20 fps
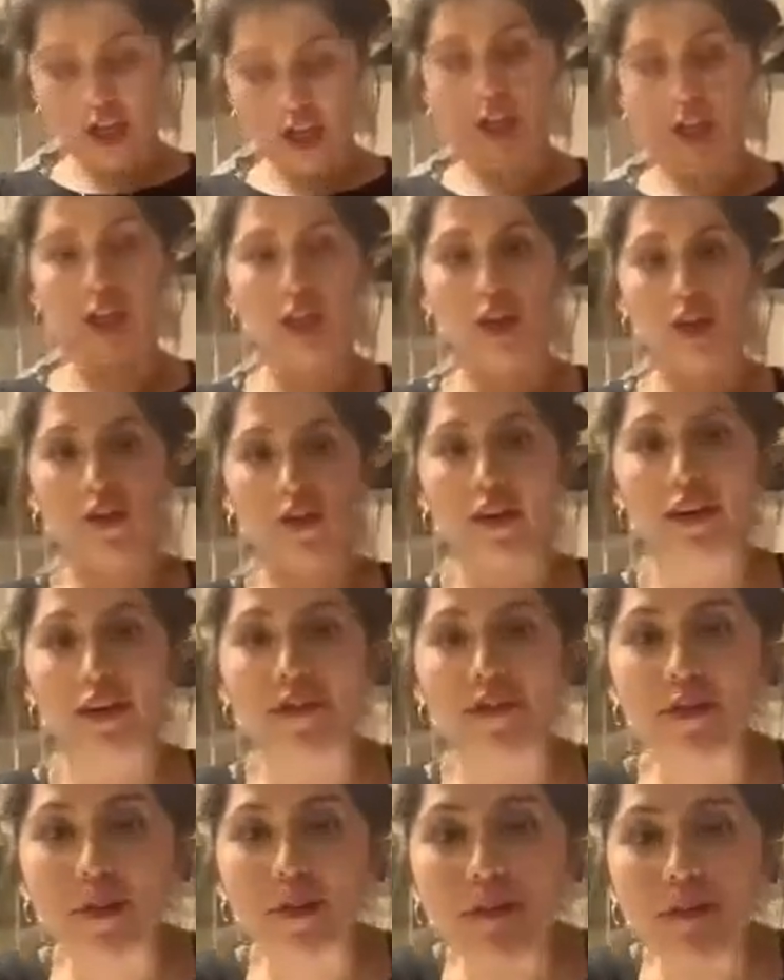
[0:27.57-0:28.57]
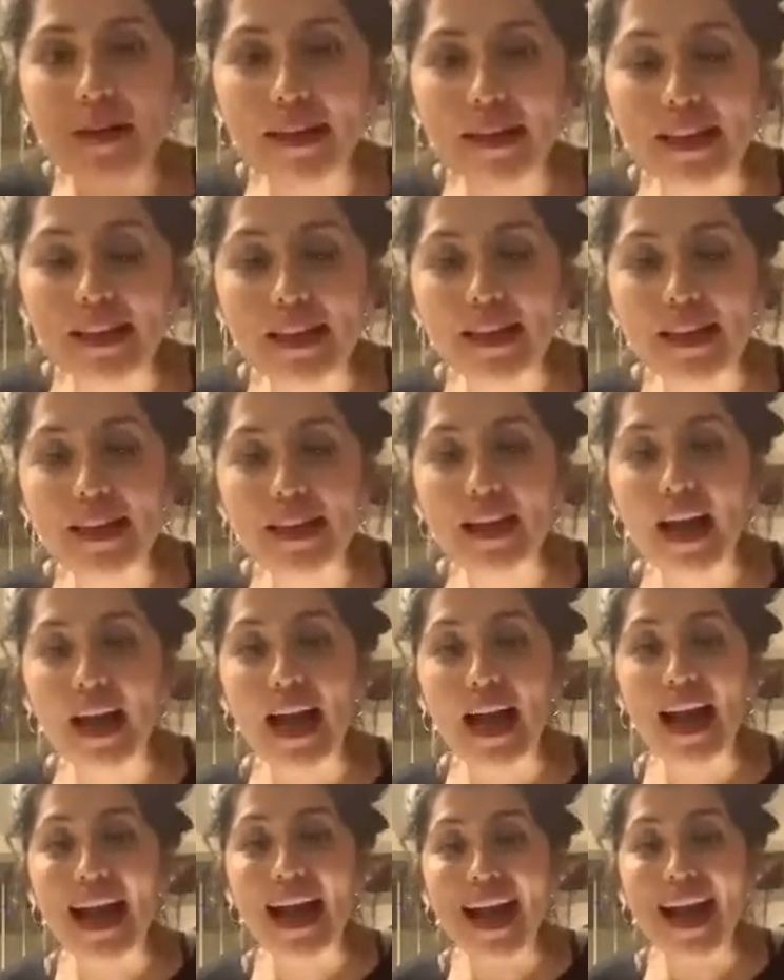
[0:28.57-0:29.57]
Hello, everybody.
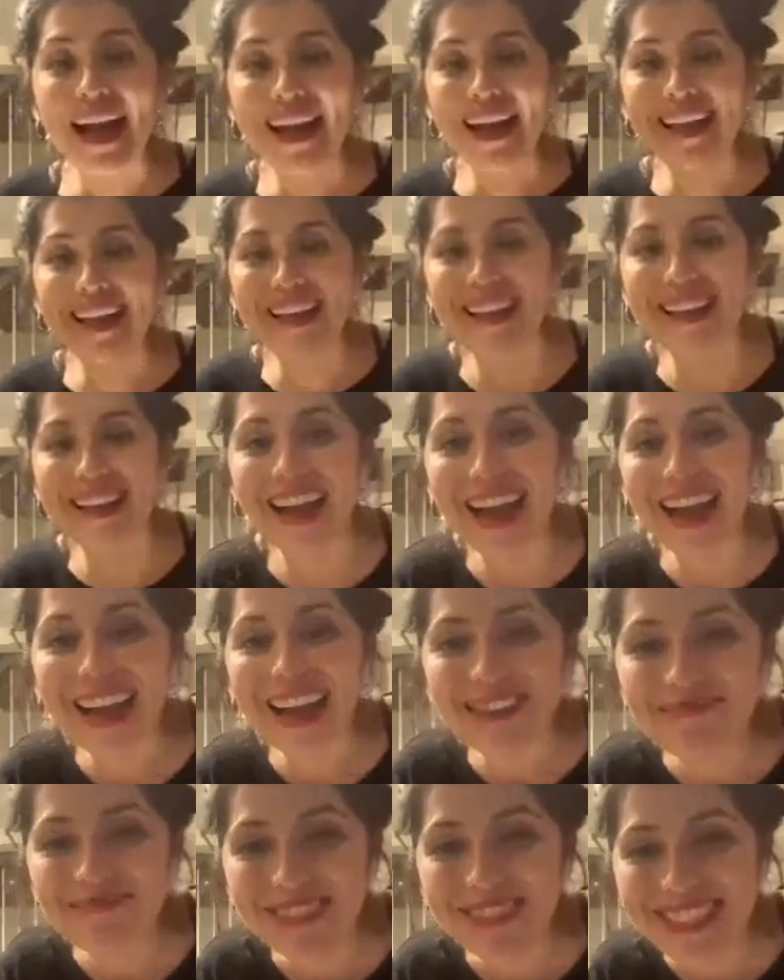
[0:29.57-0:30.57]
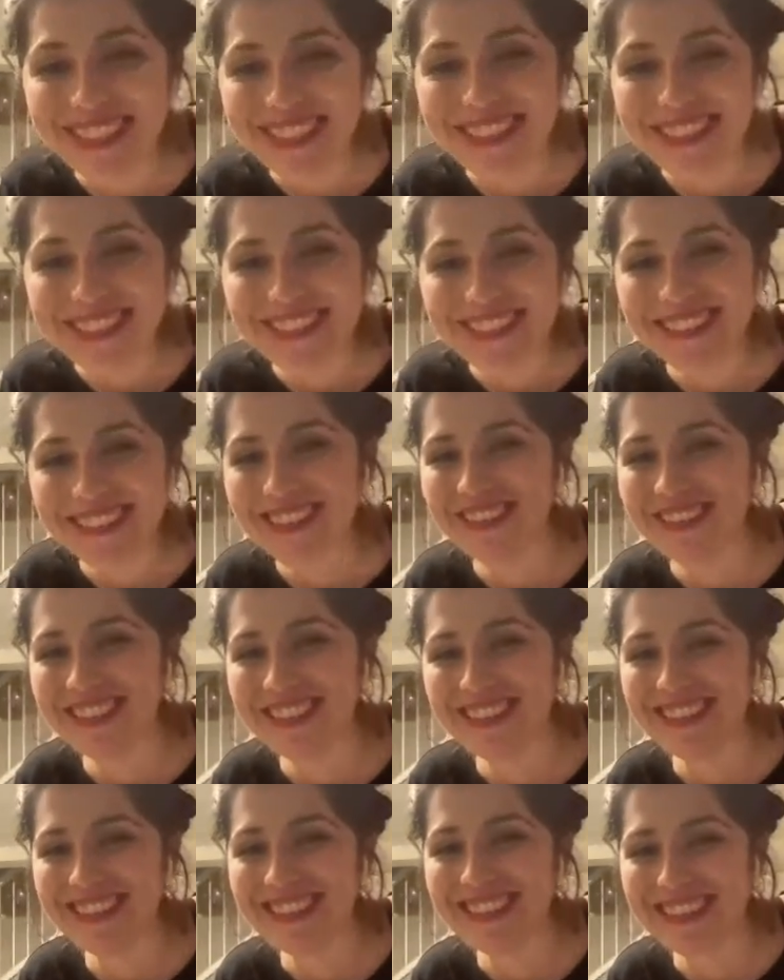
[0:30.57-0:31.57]
Hi, Bill. So good
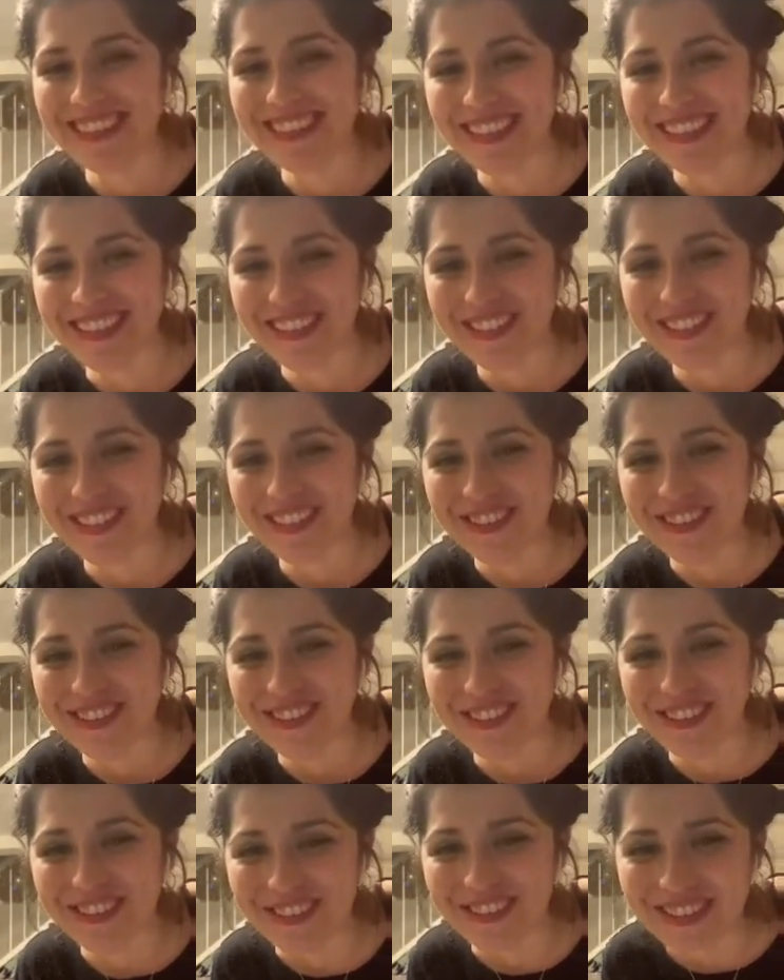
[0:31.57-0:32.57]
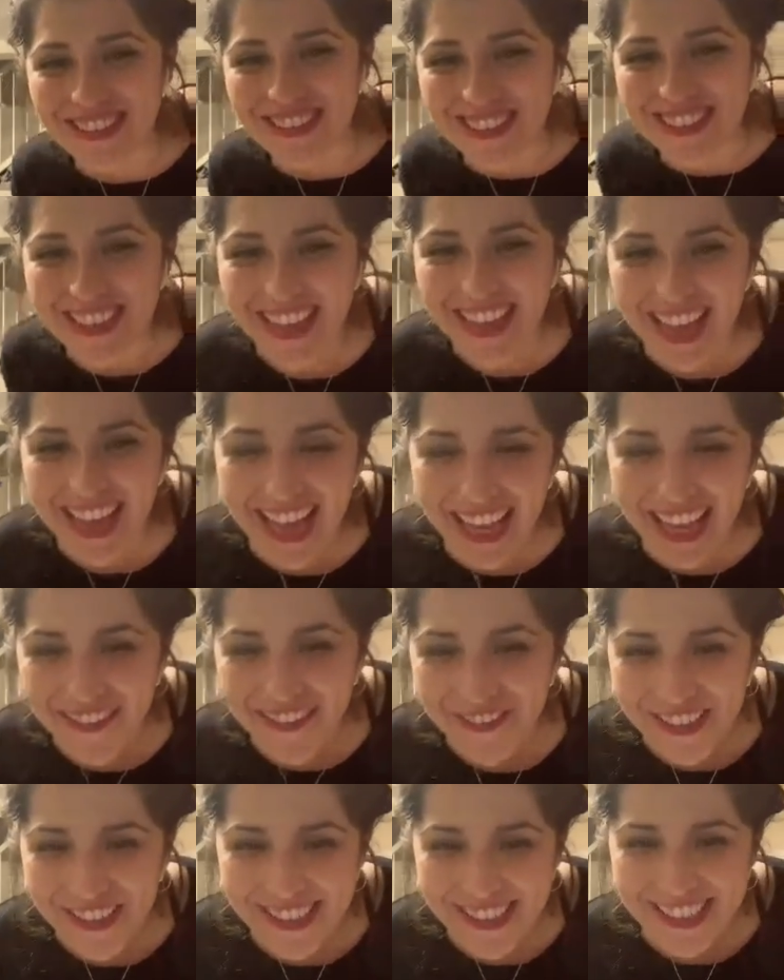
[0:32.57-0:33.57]
to see you. Hi,
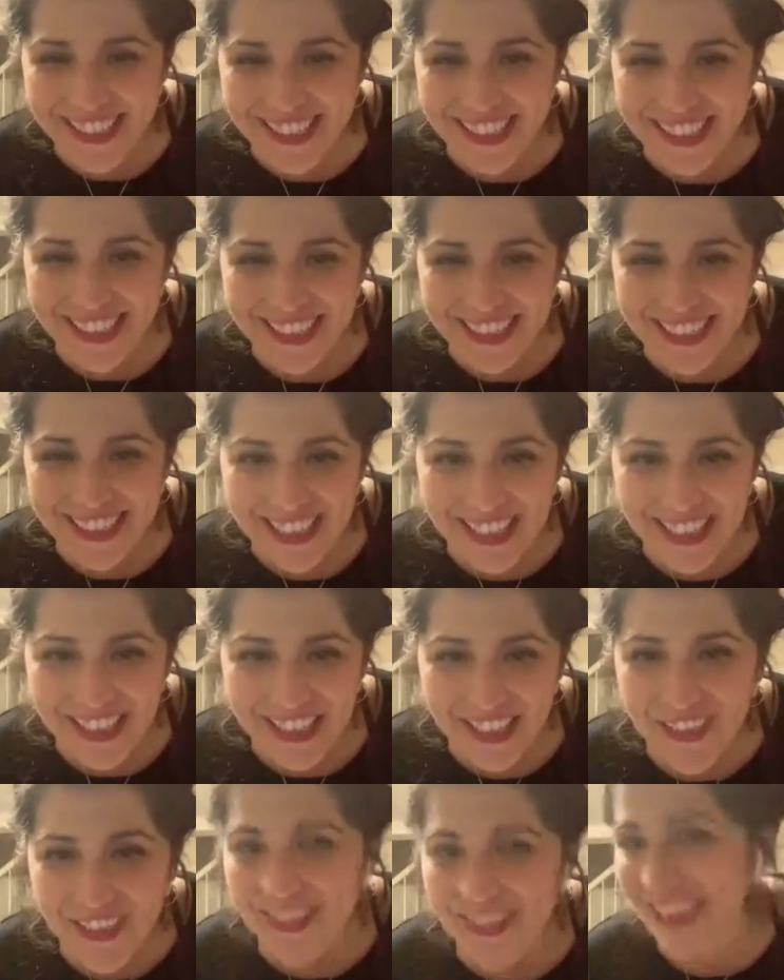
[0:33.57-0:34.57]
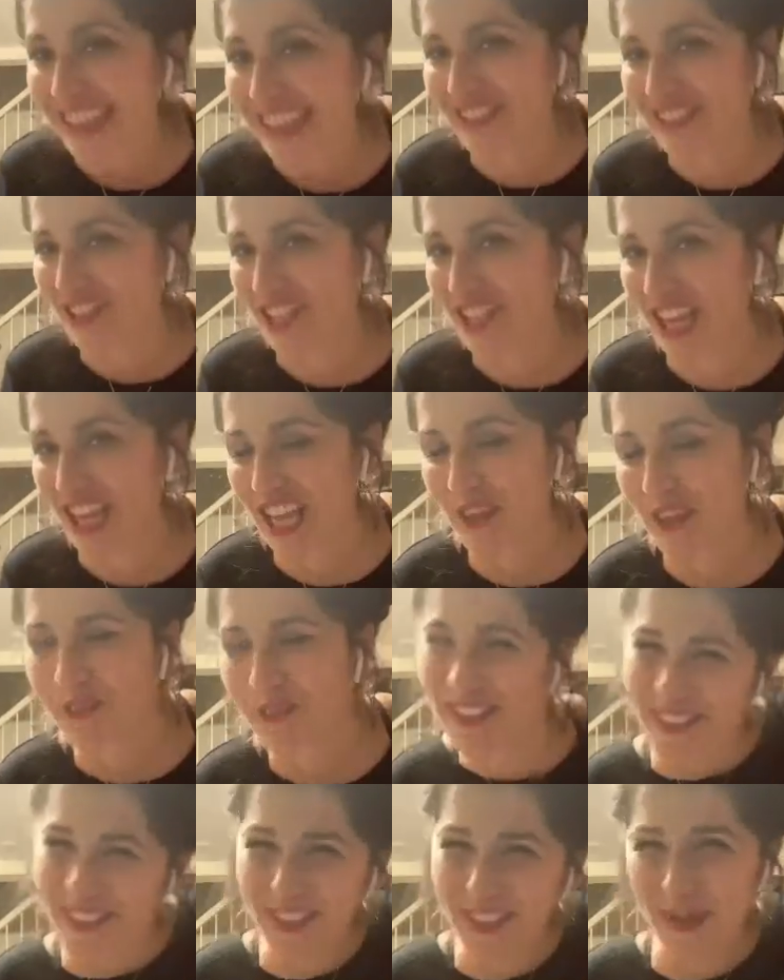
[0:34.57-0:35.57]
Frankie. Hello, AJ.
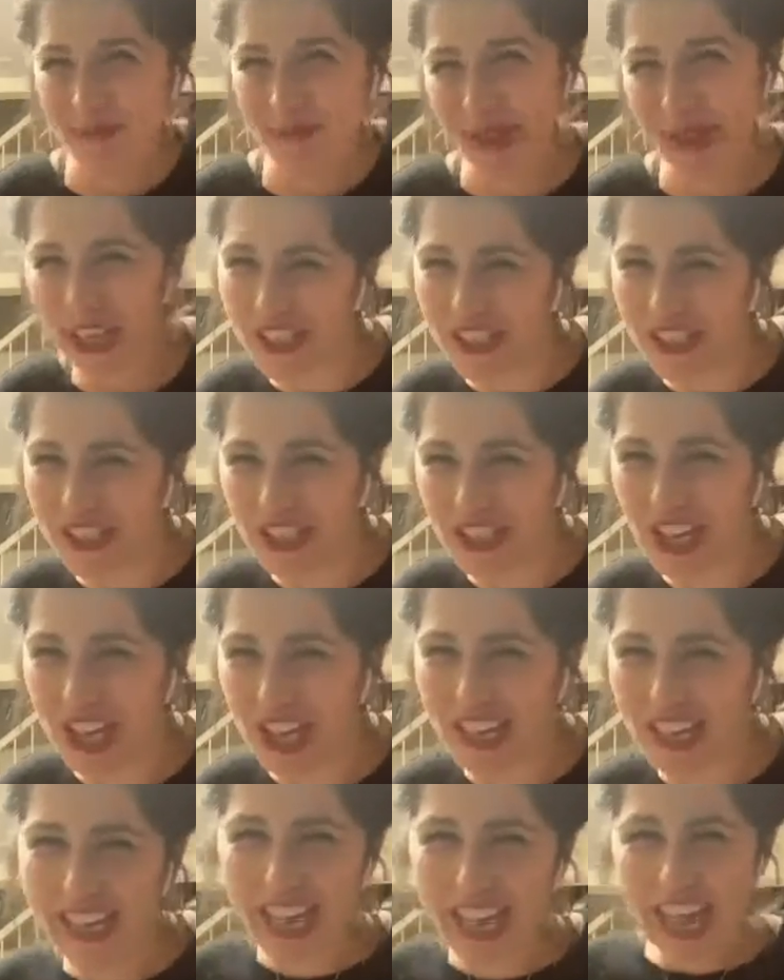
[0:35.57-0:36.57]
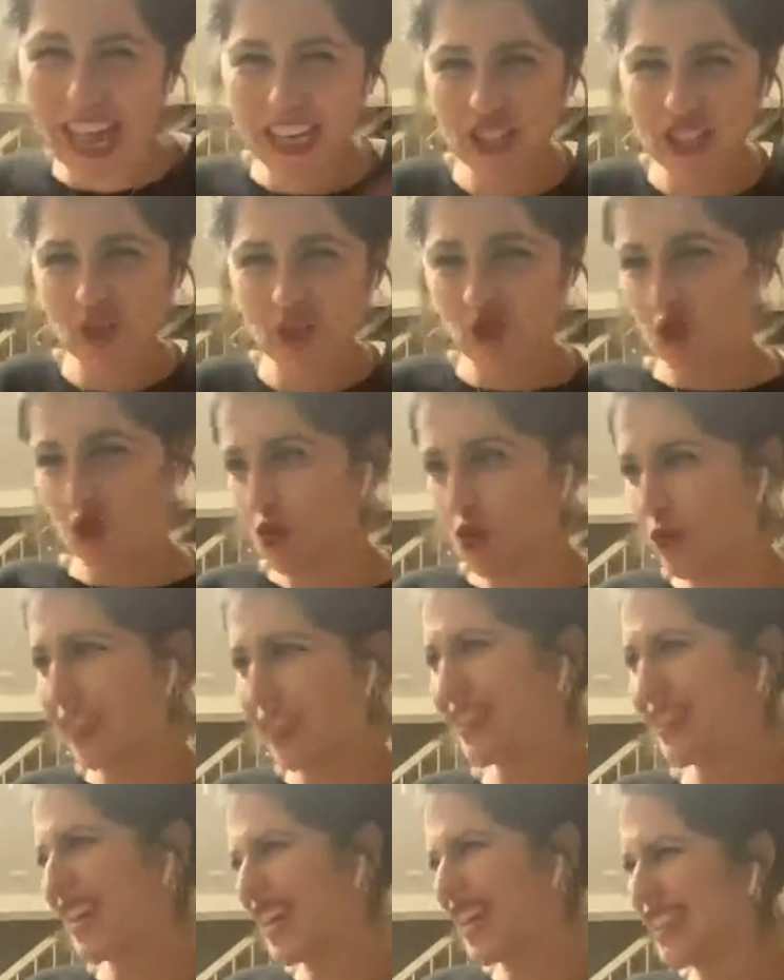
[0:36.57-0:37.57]
What's up, AJ?
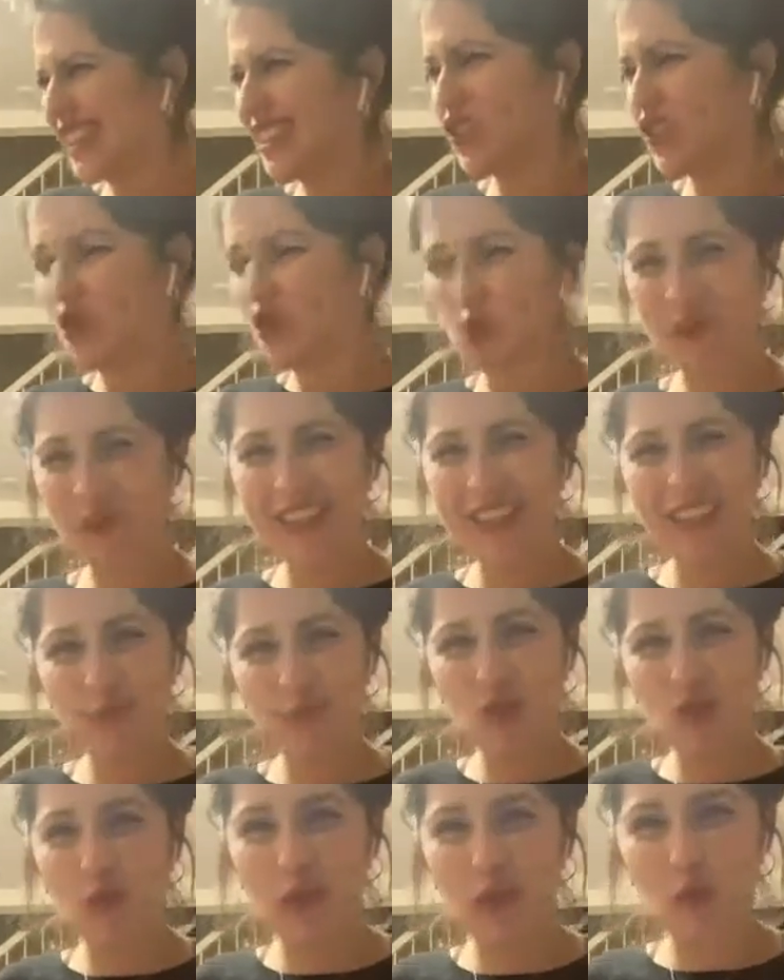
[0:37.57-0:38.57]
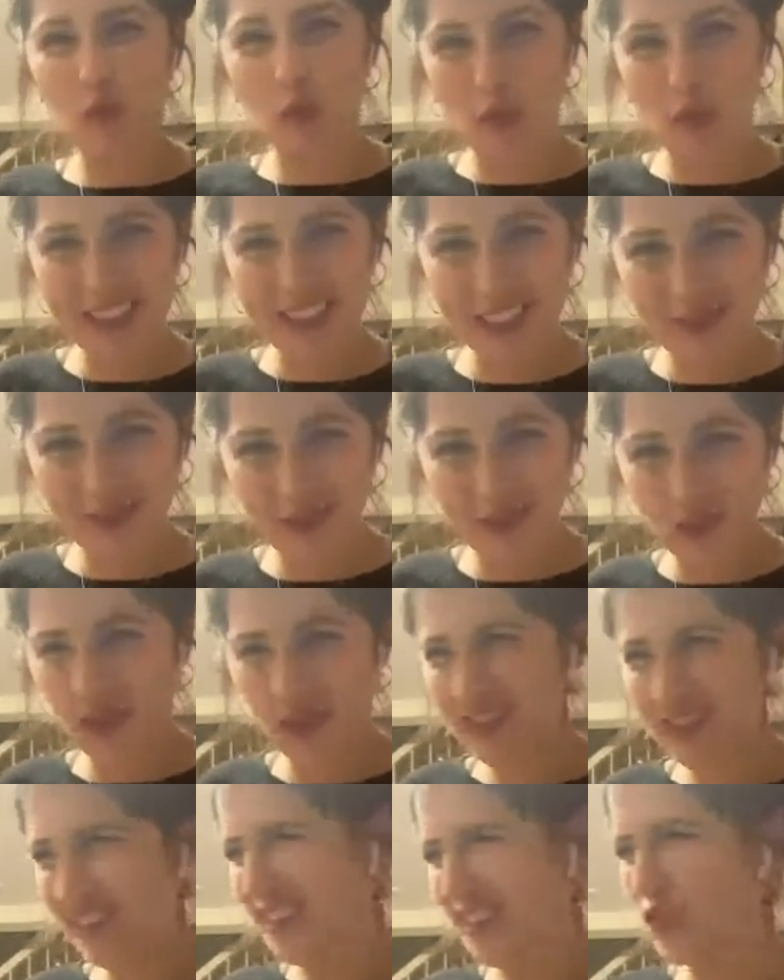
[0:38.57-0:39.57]
How you doing? I'm doing wonderful.
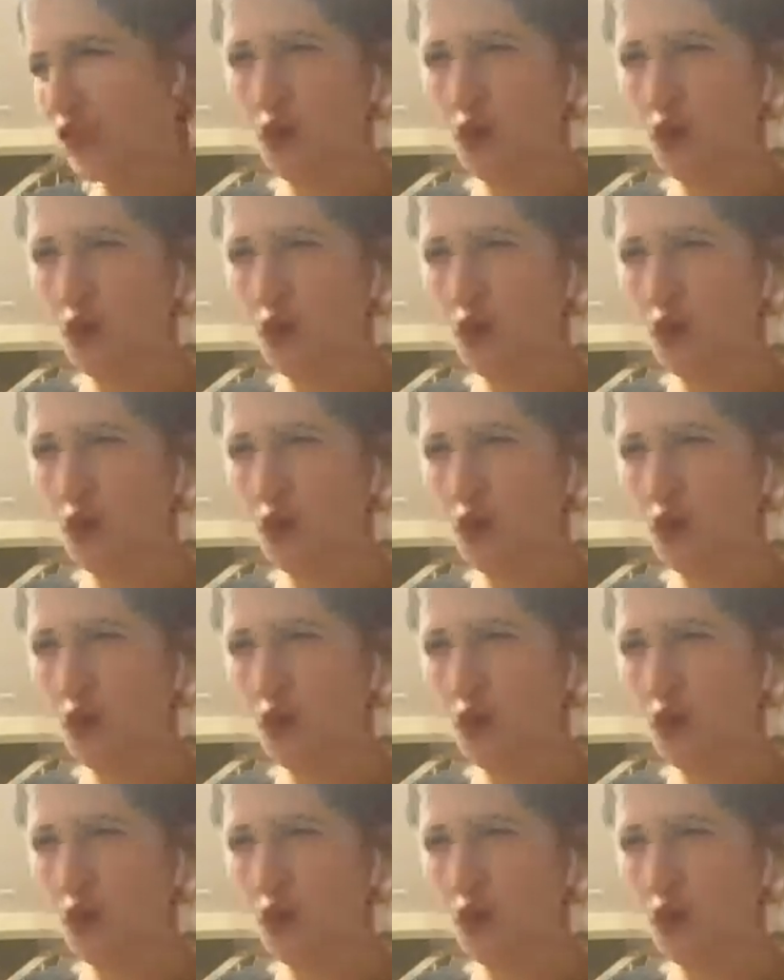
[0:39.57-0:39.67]
Just